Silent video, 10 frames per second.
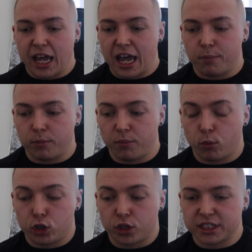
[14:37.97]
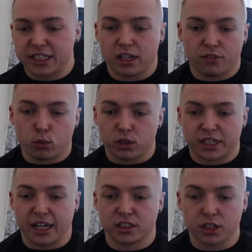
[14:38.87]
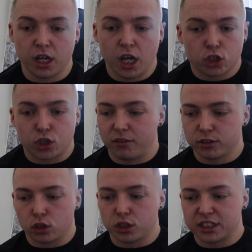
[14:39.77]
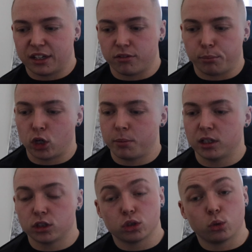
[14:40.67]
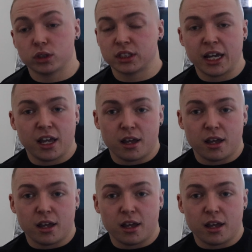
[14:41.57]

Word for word: and what you could see, and of course getting to travel to lots of different bodybuilding shows,